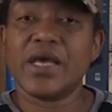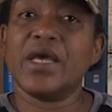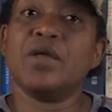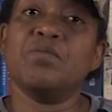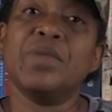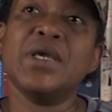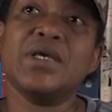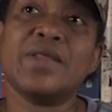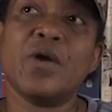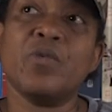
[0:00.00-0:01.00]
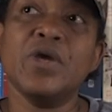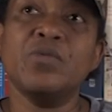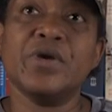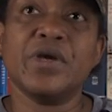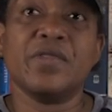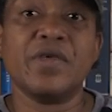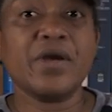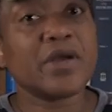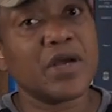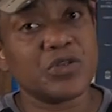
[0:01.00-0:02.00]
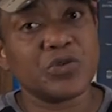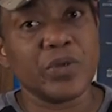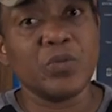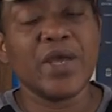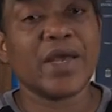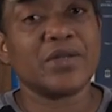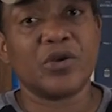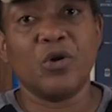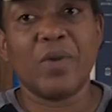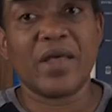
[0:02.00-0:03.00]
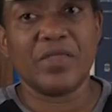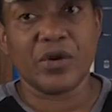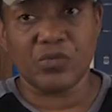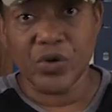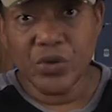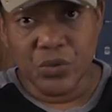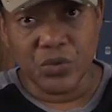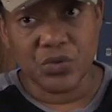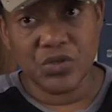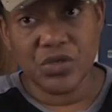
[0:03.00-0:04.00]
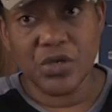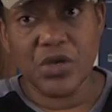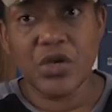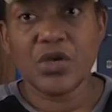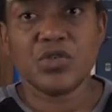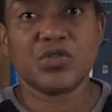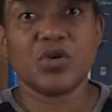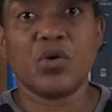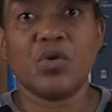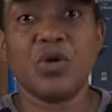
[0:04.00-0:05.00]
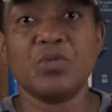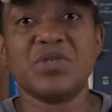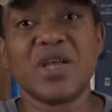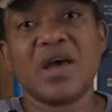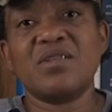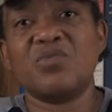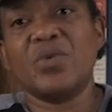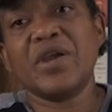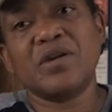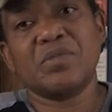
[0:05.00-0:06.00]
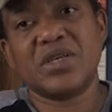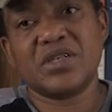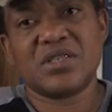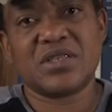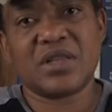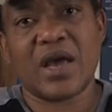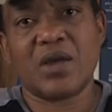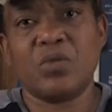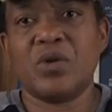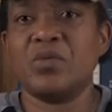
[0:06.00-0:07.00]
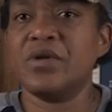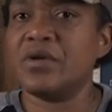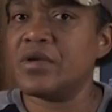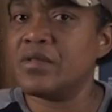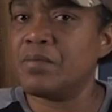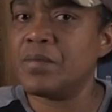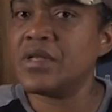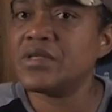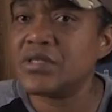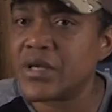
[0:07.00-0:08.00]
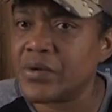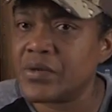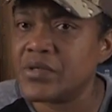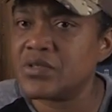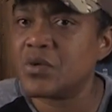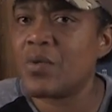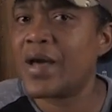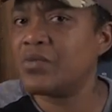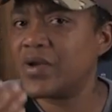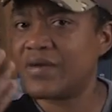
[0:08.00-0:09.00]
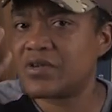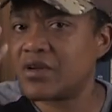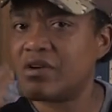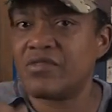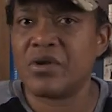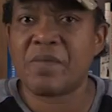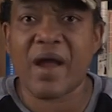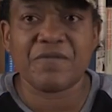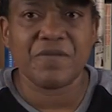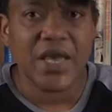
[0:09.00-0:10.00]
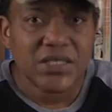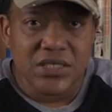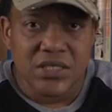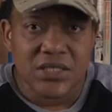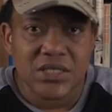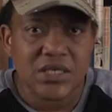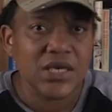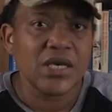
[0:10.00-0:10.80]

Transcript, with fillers: And being that we were in their country, we had to go by their rules. So it was kind of weird because it's like, well, we're in the military, so why do we have to cover up our faces